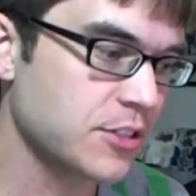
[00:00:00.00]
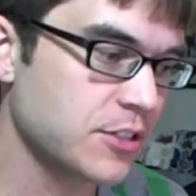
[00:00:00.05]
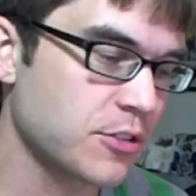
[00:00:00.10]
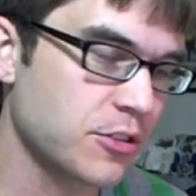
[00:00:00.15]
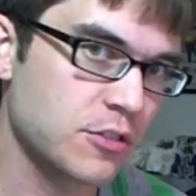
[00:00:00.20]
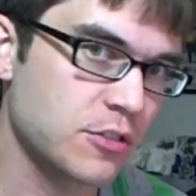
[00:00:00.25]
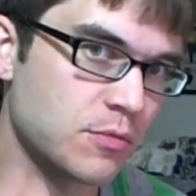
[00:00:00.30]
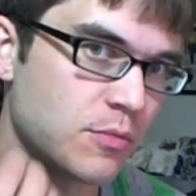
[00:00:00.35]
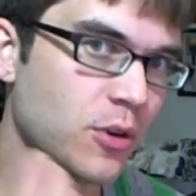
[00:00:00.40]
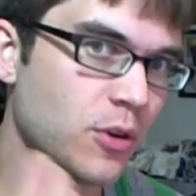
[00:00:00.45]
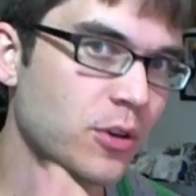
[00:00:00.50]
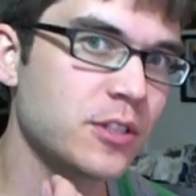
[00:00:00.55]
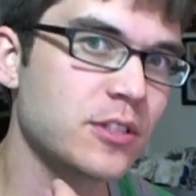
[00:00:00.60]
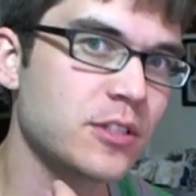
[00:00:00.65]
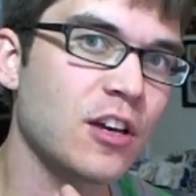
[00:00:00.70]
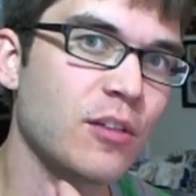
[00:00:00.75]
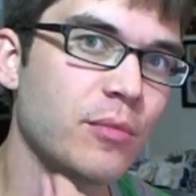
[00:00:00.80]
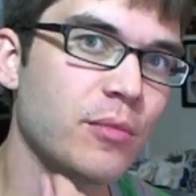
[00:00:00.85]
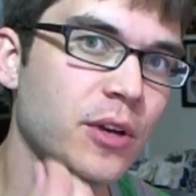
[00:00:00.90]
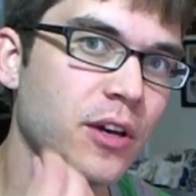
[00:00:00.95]
smoke is
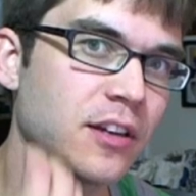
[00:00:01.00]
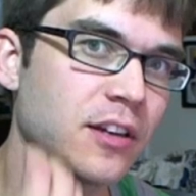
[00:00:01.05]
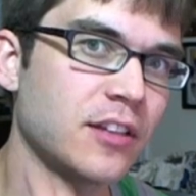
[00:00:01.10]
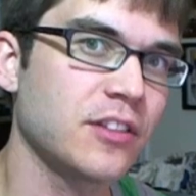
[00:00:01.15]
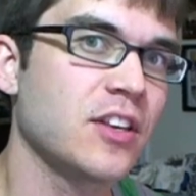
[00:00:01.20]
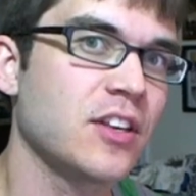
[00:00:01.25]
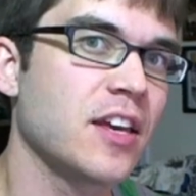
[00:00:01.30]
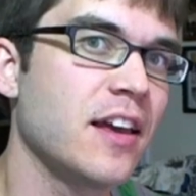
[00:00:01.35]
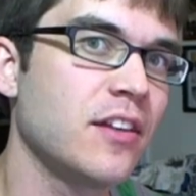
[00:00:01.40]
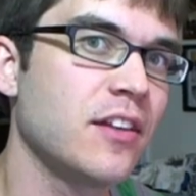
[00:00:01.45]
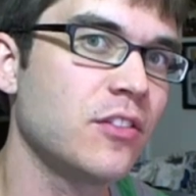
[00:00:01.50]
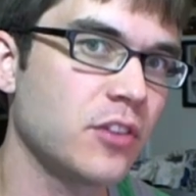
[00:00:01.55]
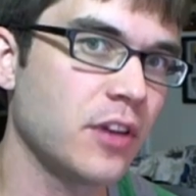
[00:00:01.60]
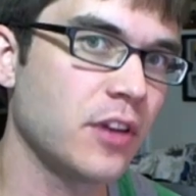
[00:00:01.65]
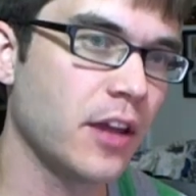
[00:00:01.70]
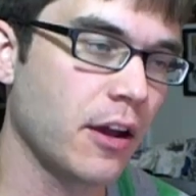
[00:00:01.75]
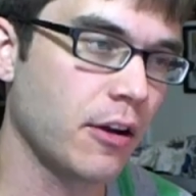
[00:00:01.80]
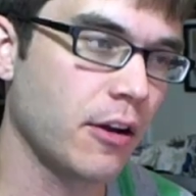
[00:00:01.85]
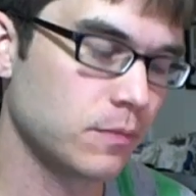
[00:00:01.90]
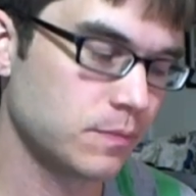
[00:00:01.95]
coming on at the end
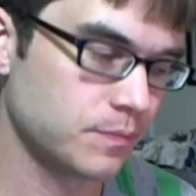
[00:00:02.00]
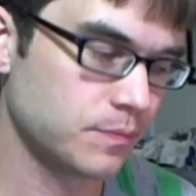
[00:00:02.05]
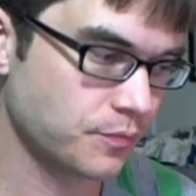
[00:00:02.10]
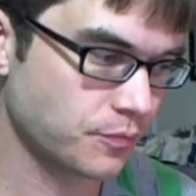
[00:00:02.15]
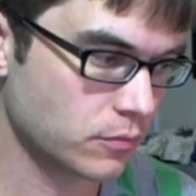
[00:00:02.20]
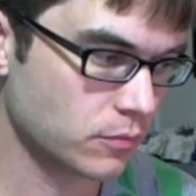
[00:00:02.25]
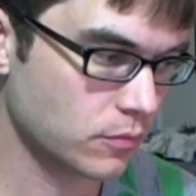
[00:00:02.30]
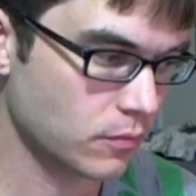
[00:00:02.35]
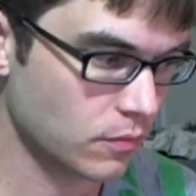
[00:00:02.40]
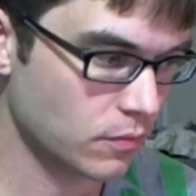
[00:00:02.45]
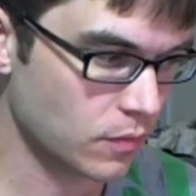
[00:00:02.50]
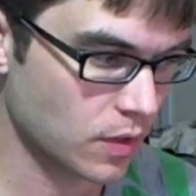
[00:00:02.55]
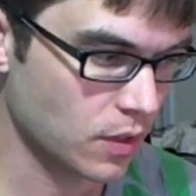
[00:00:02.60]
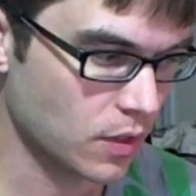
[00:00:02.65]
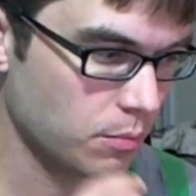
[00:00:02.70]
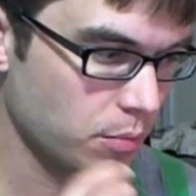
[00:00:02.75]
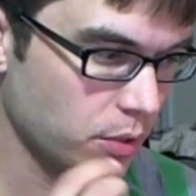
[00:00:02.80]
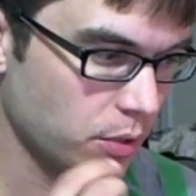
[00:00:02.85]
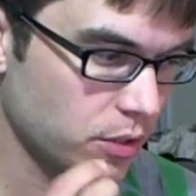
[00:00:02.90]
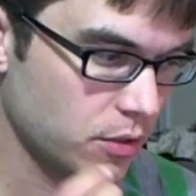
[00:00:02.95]
now,
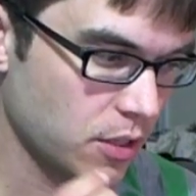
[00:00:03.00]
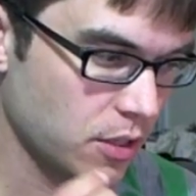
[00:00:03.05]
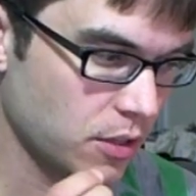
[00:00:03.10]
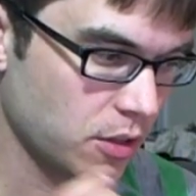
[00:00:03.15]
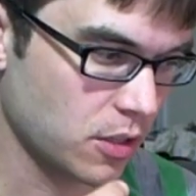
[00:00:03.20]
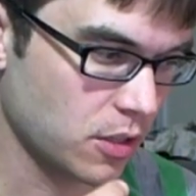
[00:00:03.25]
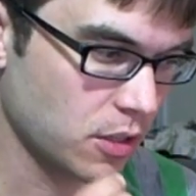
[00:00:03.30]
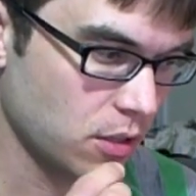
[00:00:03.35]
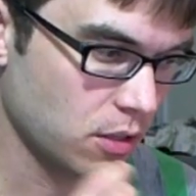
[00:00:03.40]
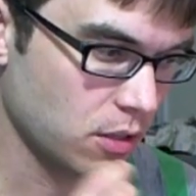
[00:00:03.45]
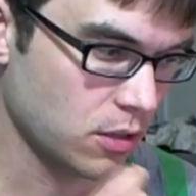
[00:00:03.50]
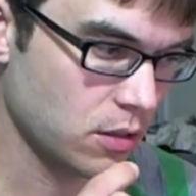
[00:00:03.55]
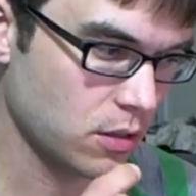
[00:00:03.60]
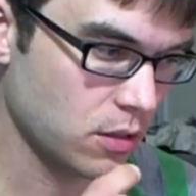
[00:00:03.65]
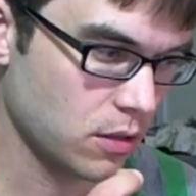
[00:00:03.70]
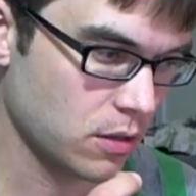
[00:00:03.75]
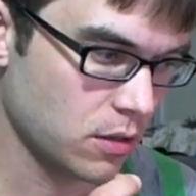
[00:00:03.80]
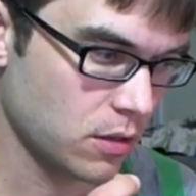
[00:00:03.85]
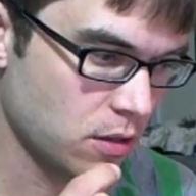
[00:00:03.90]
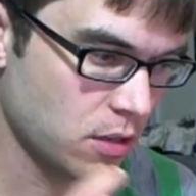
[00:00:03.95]
but at the
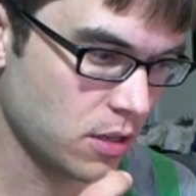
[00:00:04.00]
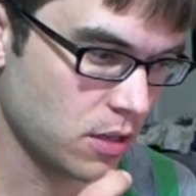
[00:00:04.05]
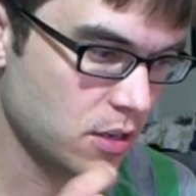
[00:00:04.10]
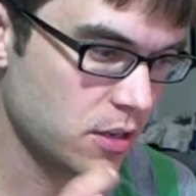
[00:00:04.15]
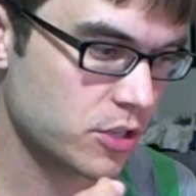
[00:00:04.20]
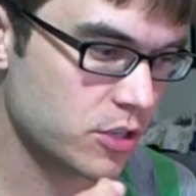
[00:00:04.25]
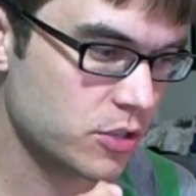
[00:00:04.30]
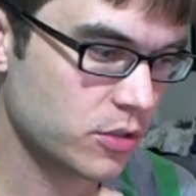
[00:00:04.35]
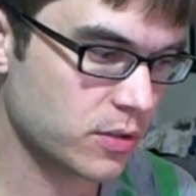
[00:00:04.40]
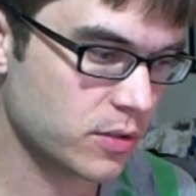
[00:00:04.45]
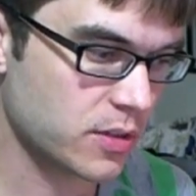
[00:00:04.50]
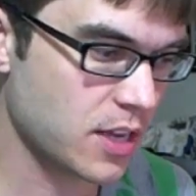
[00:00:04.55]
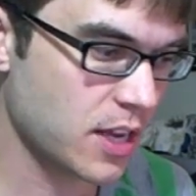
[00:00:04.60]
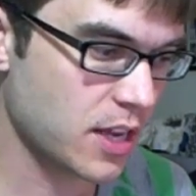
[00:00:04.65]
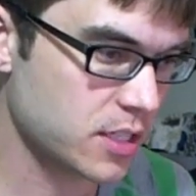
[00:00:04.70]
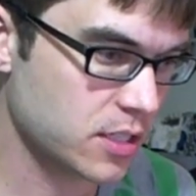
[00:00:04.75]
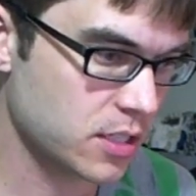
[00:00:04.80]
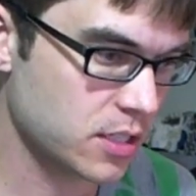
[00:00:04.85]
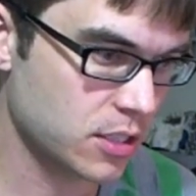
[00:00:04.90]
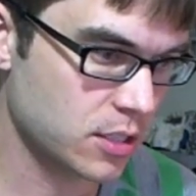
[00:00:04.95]
initial
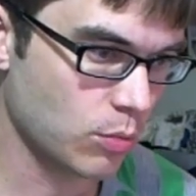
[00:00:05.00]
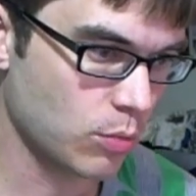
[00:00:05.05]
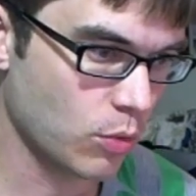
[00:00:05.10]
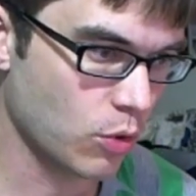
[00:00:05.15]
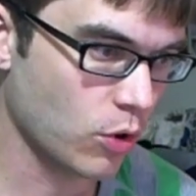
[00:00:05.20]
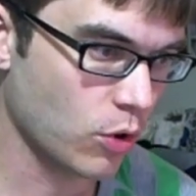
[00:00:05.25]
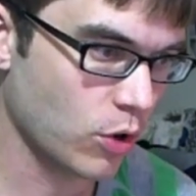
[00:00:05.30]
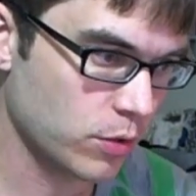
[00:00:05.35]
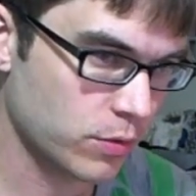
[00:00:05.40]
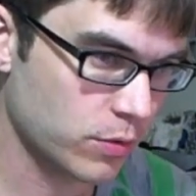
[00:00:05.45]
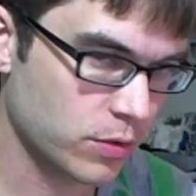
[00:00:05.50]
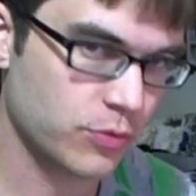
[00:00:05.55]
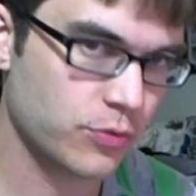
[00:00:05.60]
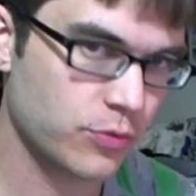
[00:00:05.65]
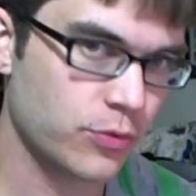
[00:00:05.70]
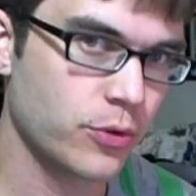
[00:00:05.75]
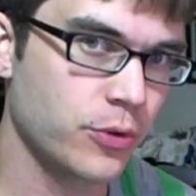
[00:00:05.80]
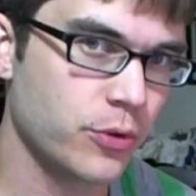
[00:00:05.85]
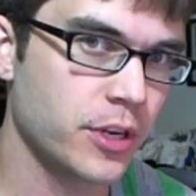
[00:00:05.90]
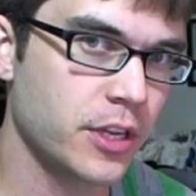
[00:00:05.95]
taste is more of a
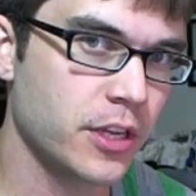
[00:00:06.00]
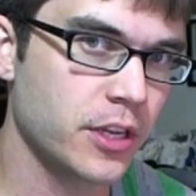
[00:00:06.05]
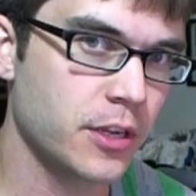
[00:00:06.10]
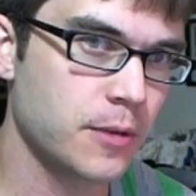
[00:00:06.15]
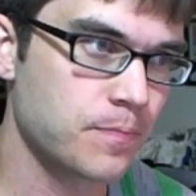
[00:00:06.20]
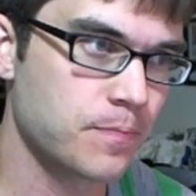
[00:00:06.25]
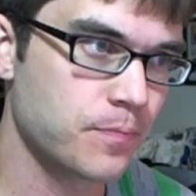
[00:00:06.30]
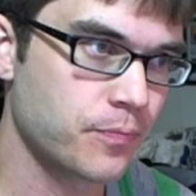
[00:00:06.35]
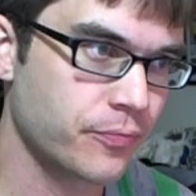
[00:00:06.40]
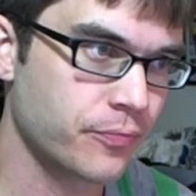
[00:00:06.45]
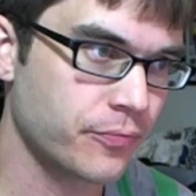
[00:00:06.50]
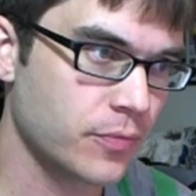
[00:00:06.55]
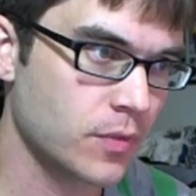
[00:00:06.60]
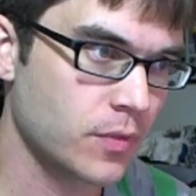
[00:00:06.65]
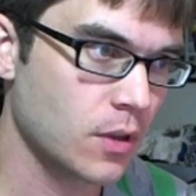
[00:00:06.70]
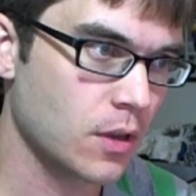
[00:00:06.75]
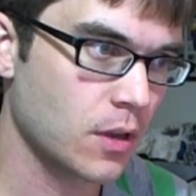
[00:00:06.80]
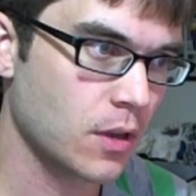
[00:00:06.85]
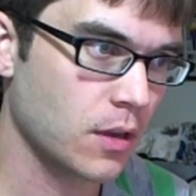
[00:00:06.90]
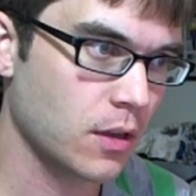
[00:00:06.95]
fruity,
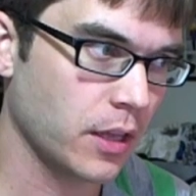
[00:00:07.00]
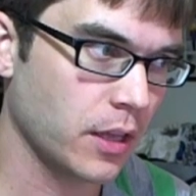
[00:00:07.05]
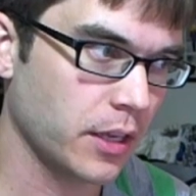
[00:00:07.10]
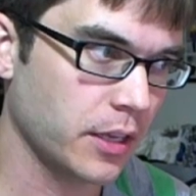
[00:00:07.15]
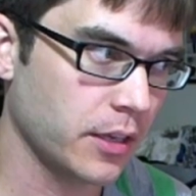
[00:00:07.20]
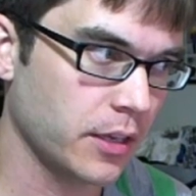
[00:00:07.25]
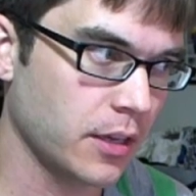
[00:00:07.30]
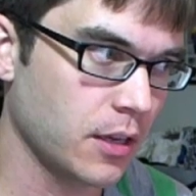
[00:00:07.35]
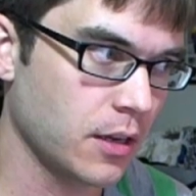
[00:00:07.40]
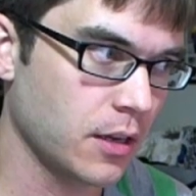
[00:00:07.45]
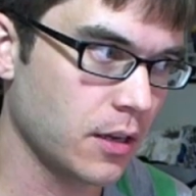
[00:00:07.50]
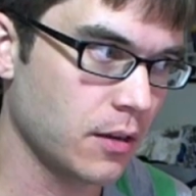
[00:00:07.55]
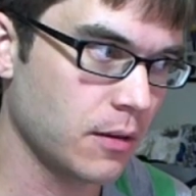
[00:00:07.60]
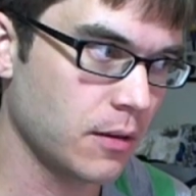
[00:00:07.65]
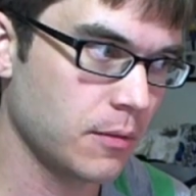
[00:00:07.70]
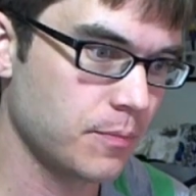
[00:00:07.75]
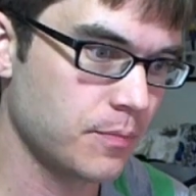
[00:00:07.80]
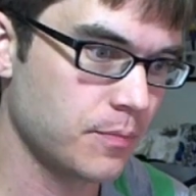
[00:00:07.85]
like an